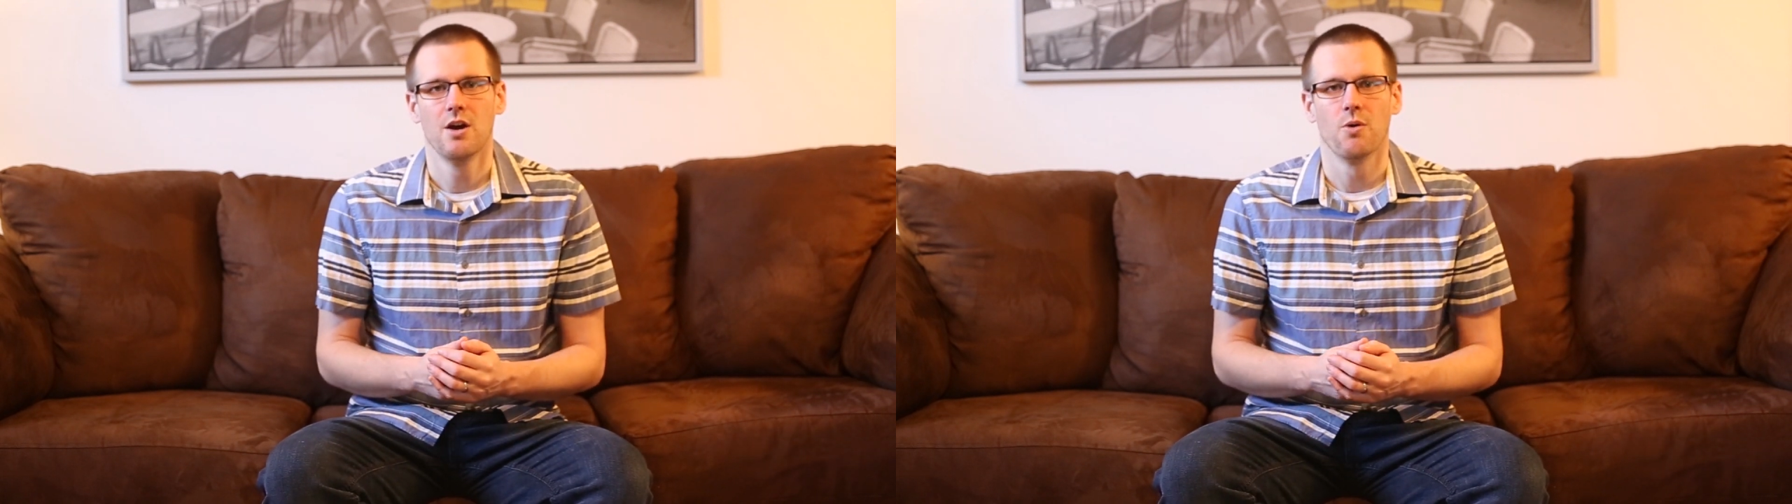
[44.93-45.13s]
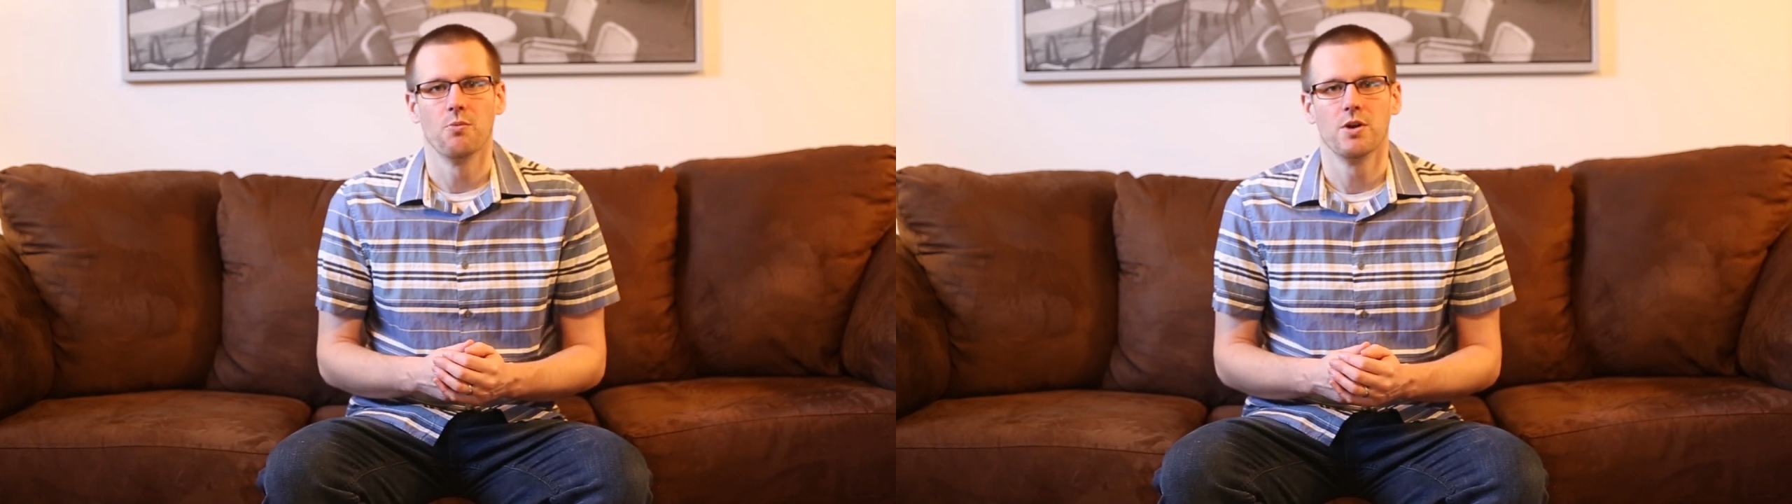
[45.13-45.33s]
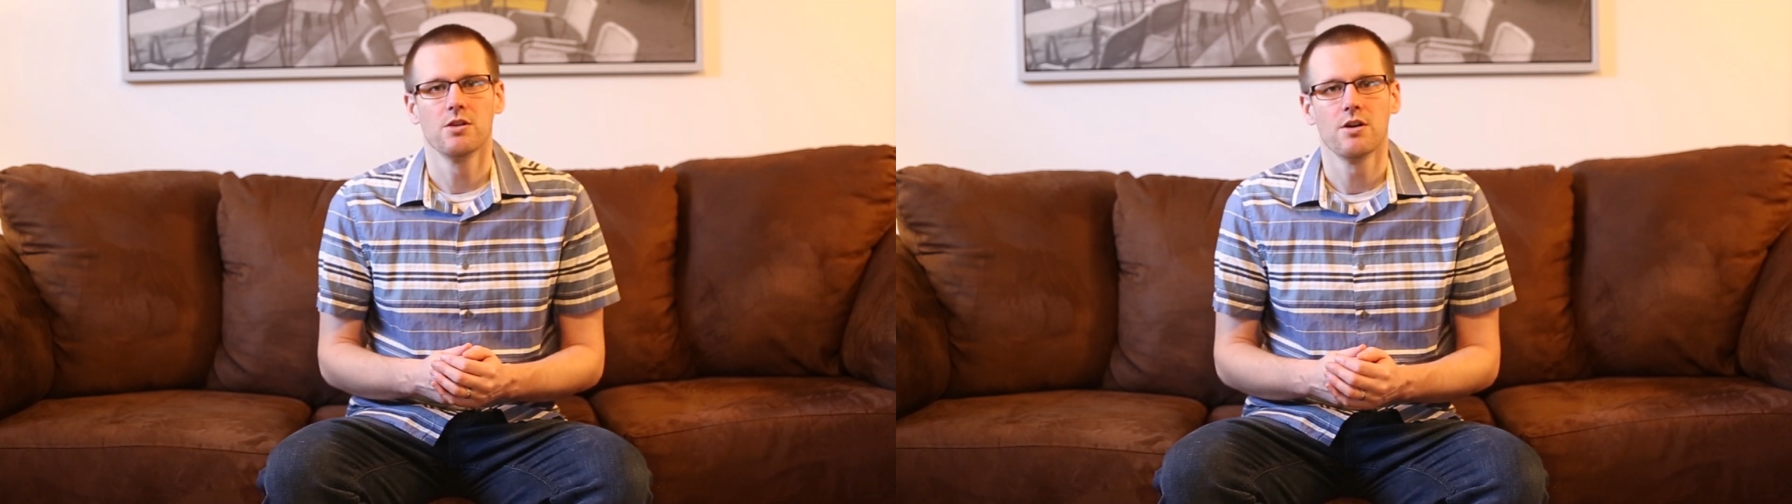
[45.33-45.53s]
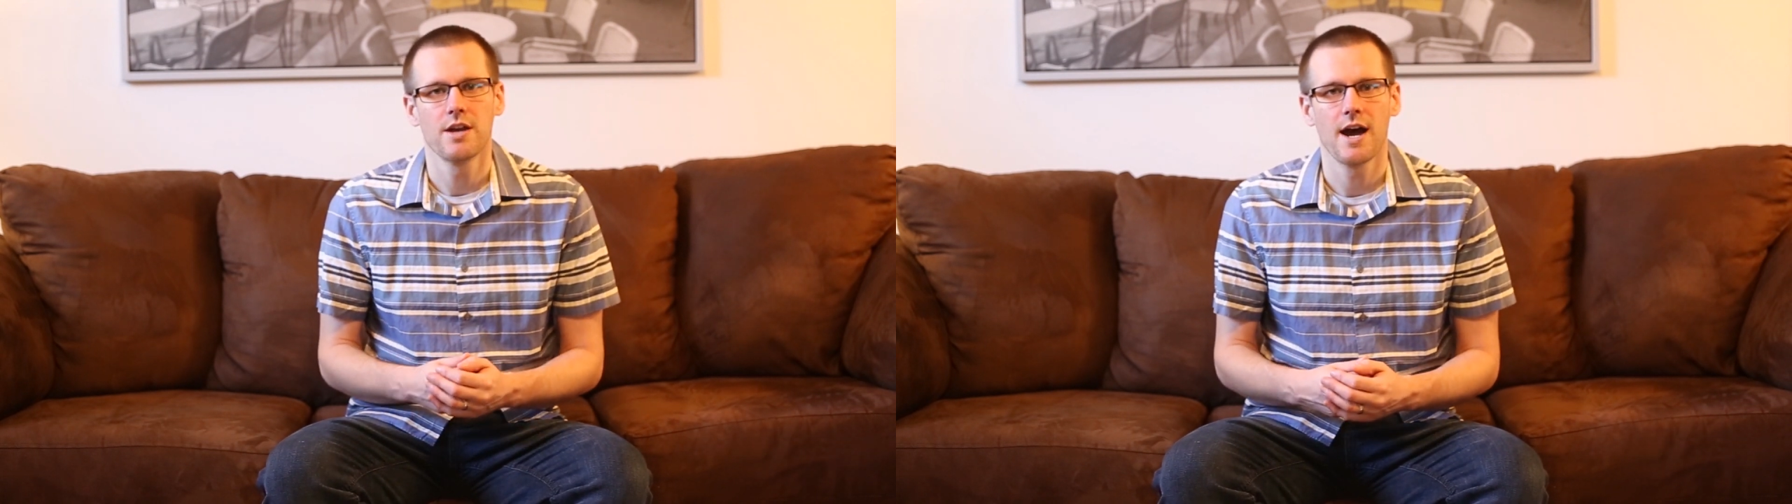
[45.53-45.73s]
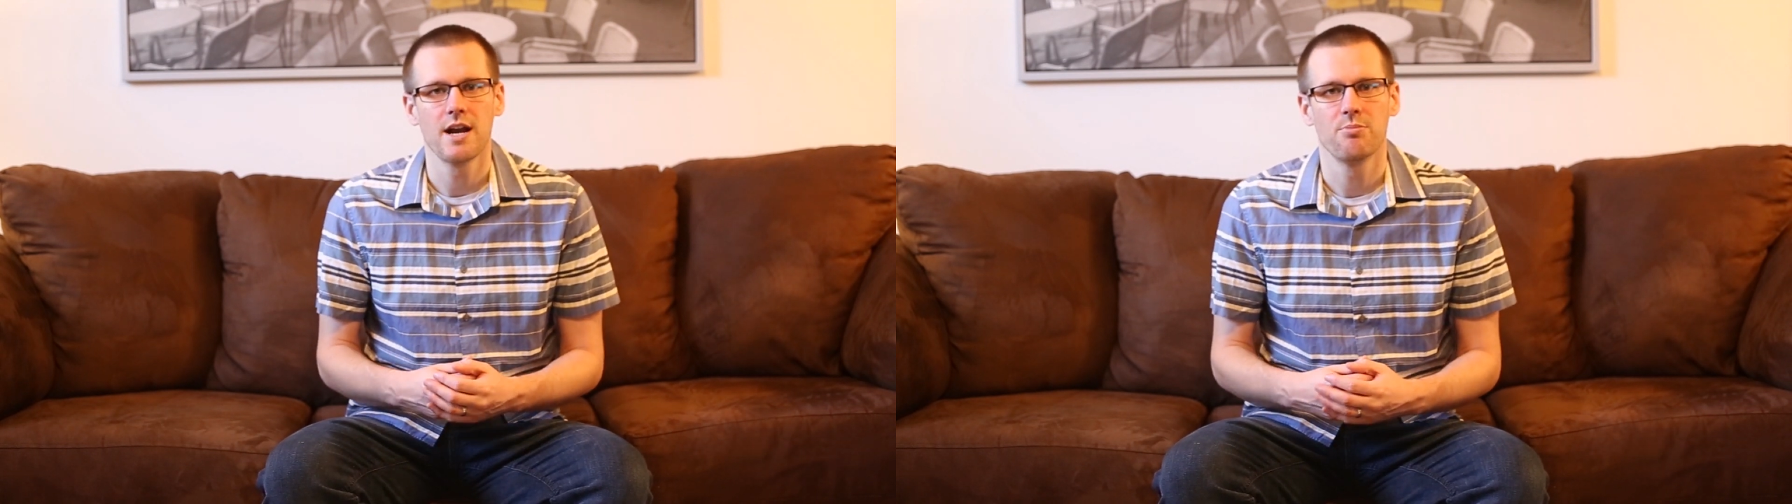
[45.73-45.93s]
when we
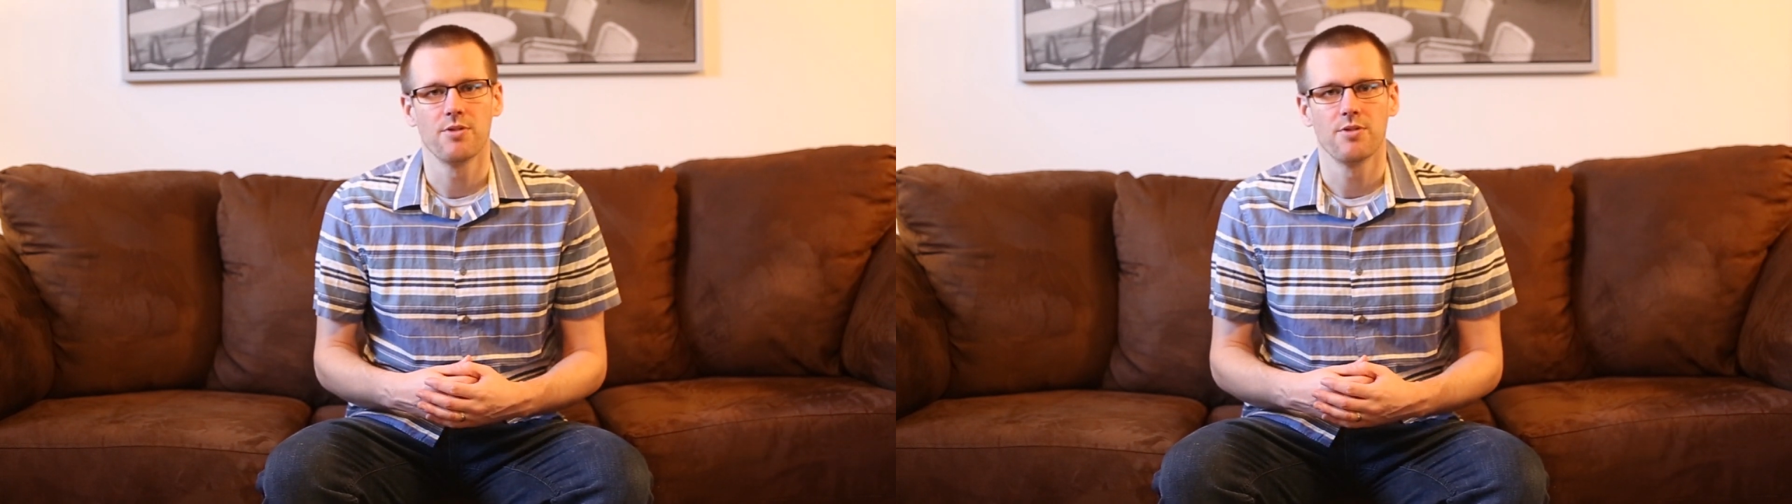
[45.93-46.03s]
look at a